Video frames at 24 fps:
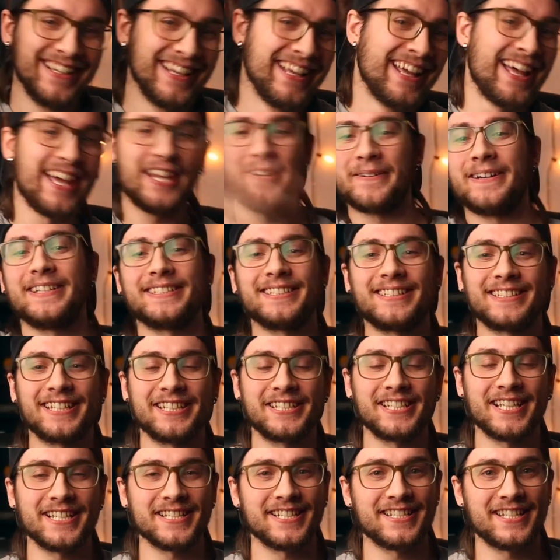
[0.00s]
Anyways, I'll catch
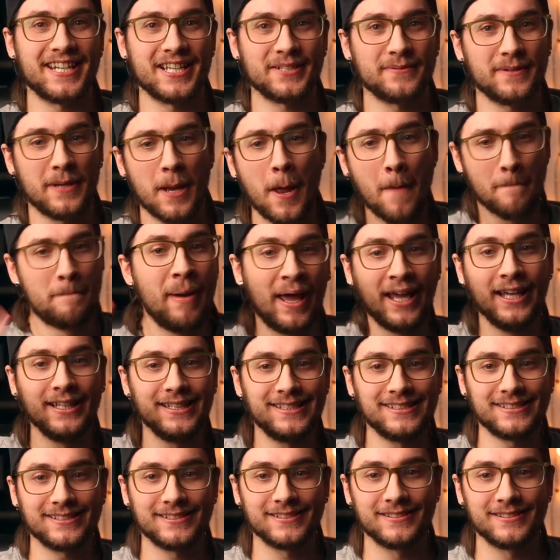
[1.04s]
you guys on the next one. Peace!